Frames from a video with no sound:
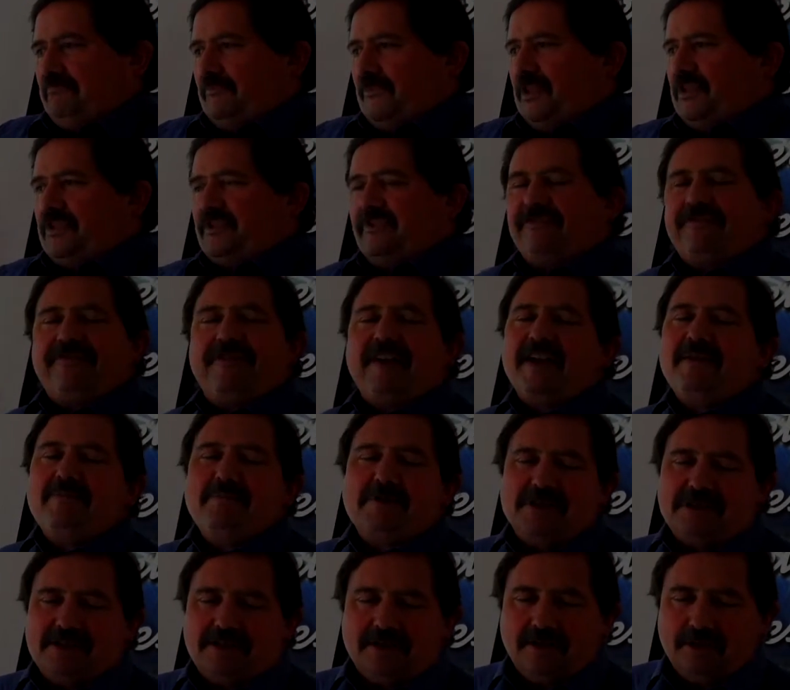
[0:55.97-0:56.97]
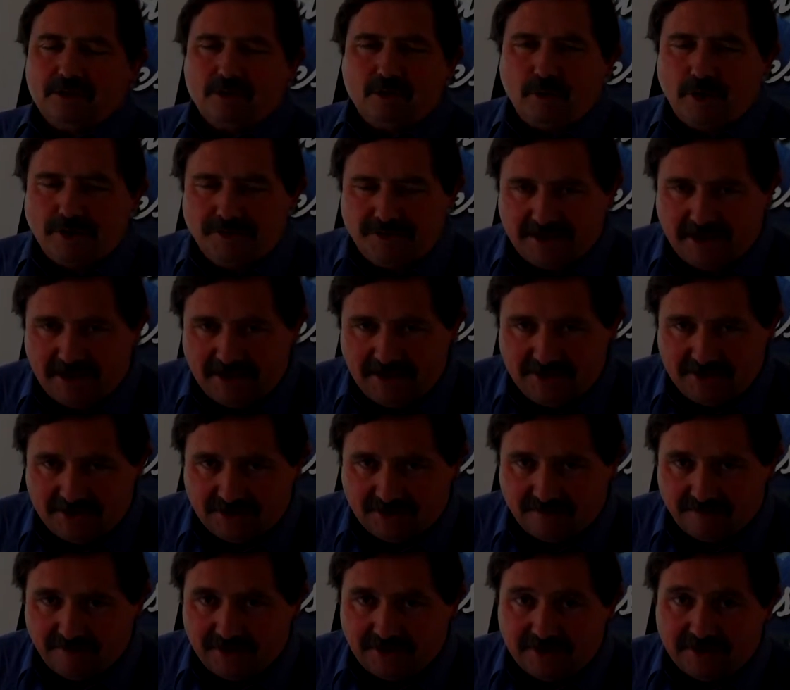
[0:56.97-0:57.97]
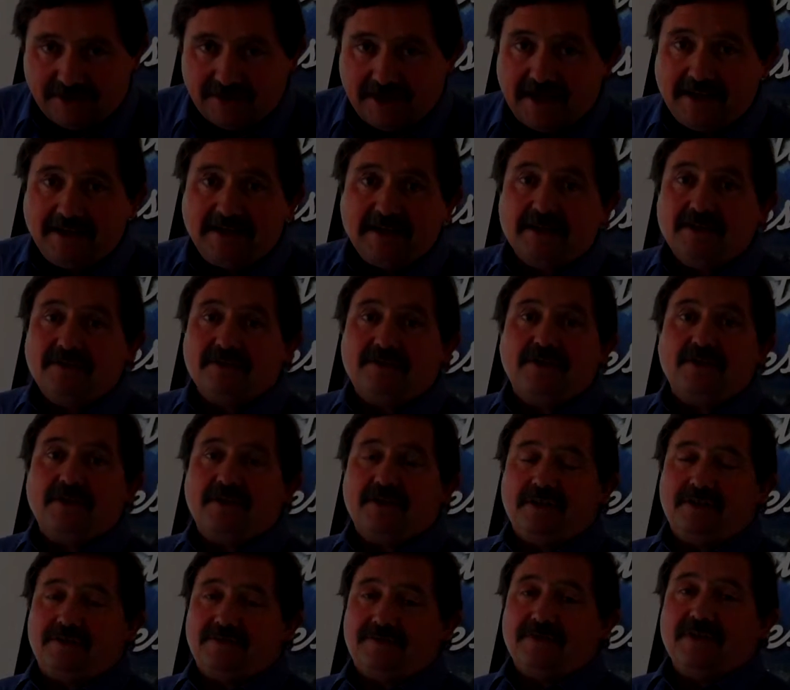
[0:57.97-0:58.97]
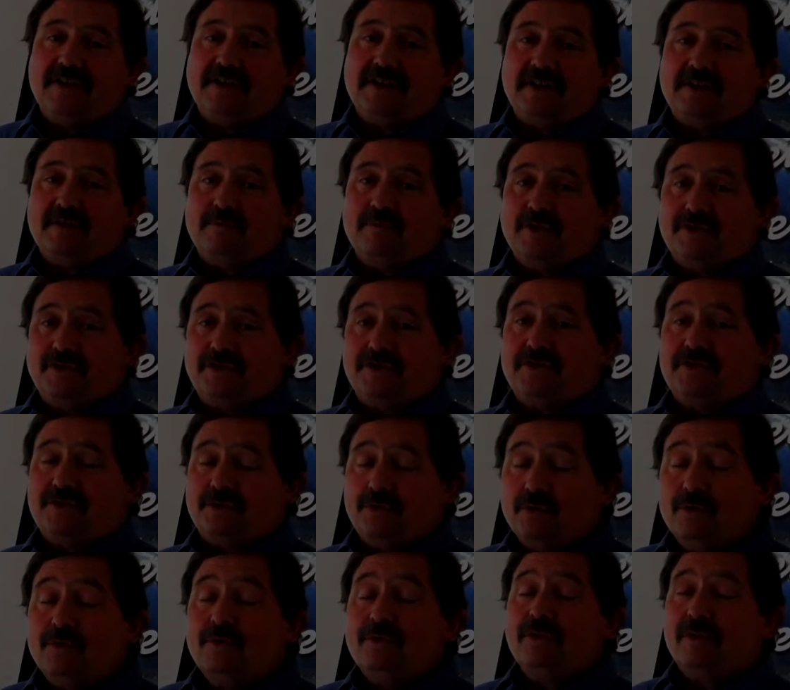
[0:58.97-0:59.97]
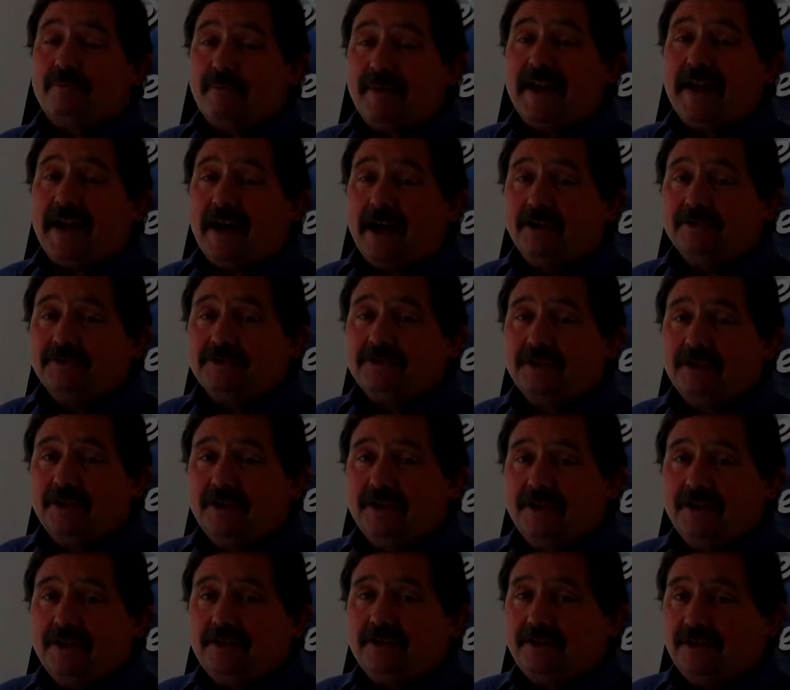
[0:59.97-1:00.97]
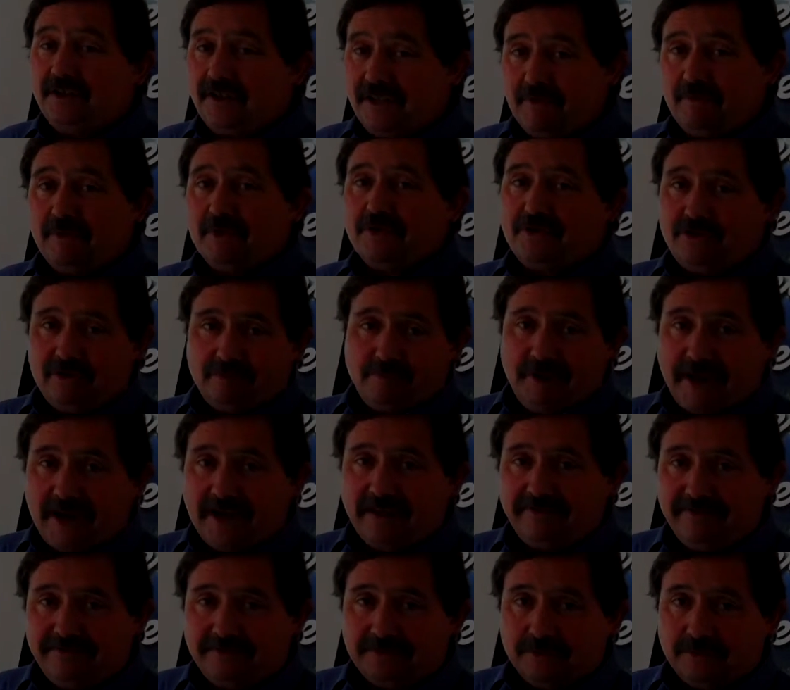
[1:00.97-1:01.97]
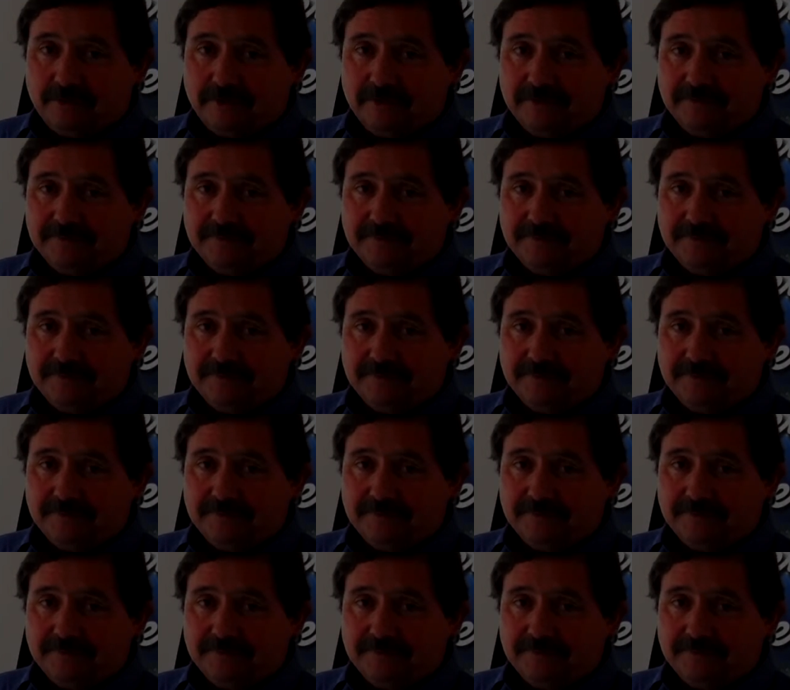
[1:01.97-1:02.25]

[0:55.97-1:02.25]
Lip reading: There's a famous little quotation written in 1833 which is all about you get what you pay for.